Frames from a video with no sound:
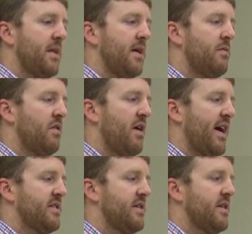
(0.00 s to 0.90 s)
and
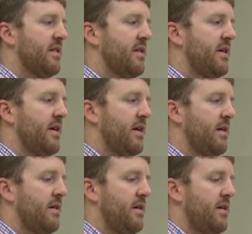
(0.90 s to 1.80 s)
relaxing the, uh,
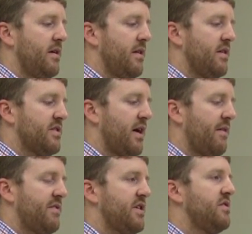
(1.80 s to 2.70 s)
the
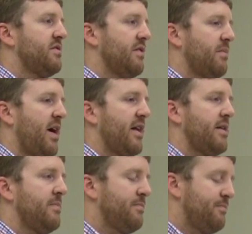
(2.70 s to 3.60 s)
soft tissues of the body.